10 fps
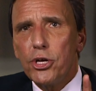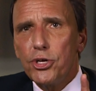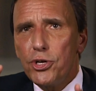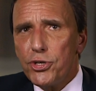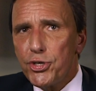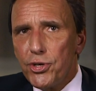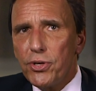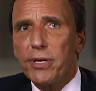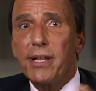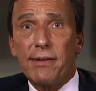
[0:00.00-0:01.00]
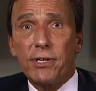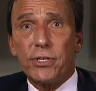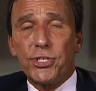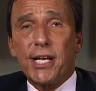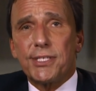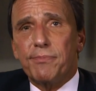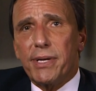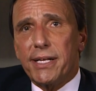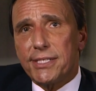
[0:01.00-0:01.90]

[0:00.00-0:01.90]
you should have a good chance of being